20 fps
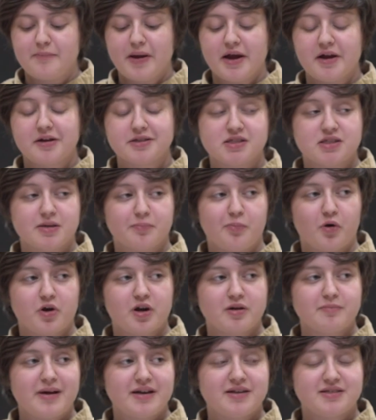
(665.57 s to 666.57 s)
parents
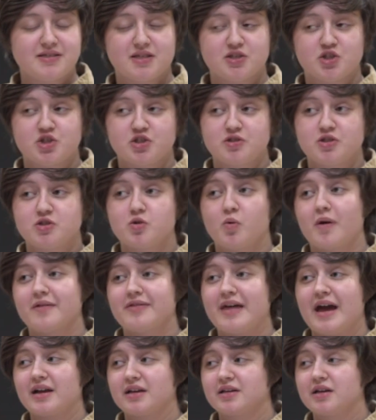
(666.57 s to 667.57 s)
supported my decision to wear
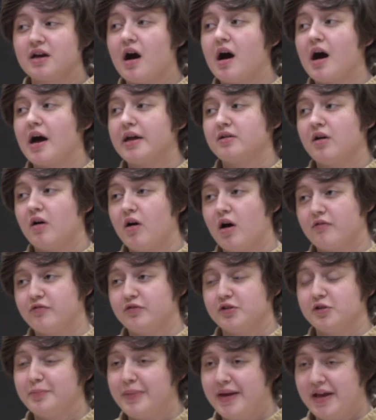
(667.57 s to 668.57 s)
that
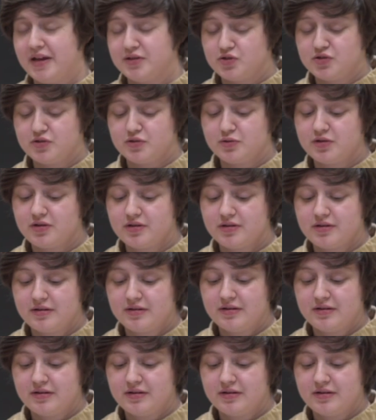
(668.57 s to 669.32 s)
god-awful pantsuit.